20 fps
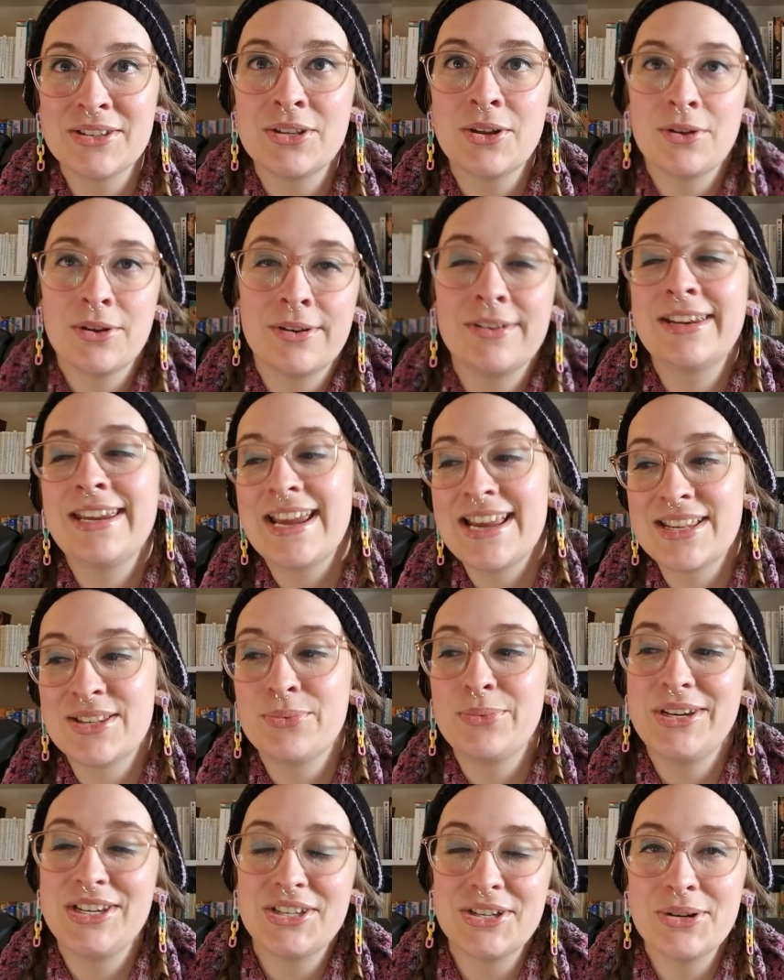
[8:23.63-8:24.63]
So
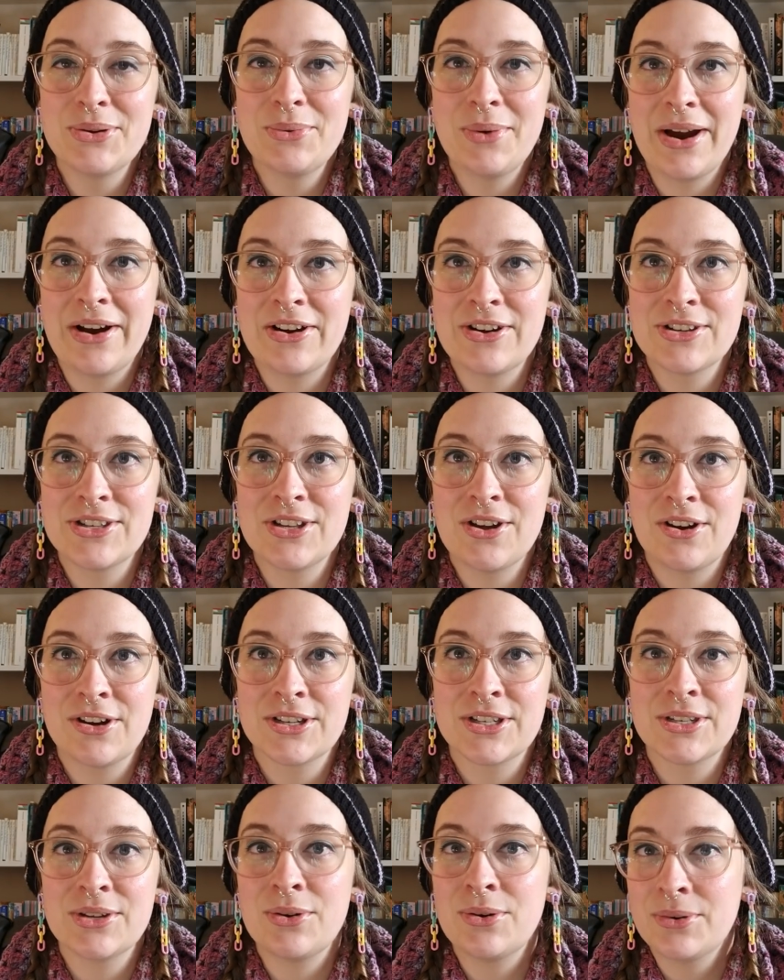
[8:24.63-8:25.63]
yes, we do wear our
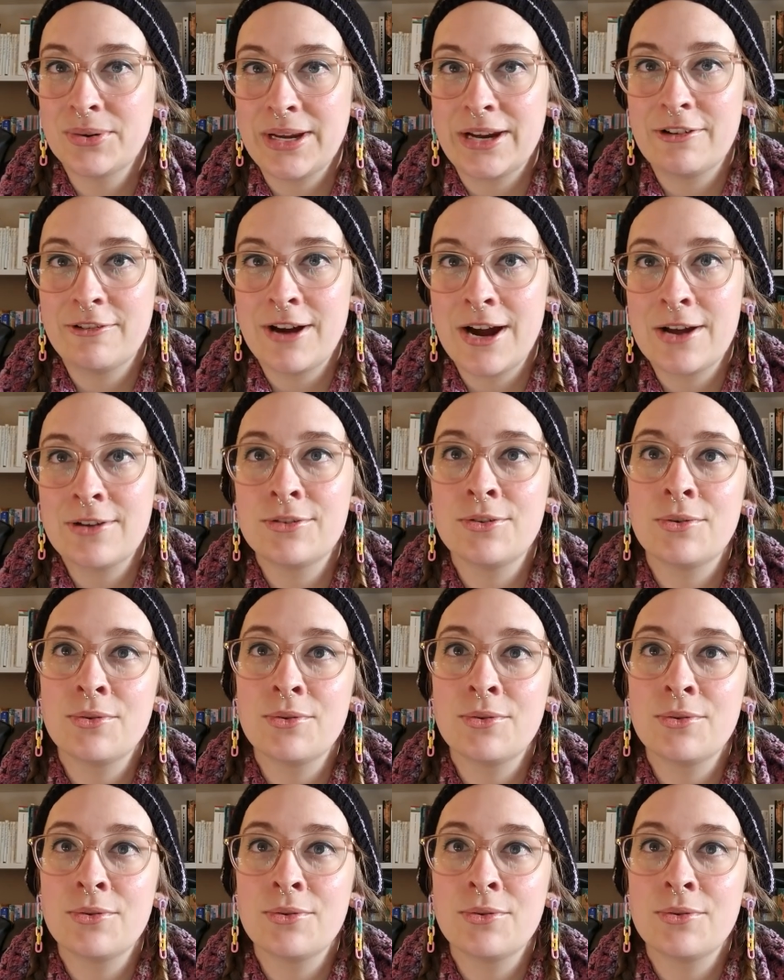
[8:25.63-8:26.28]
socks all year round,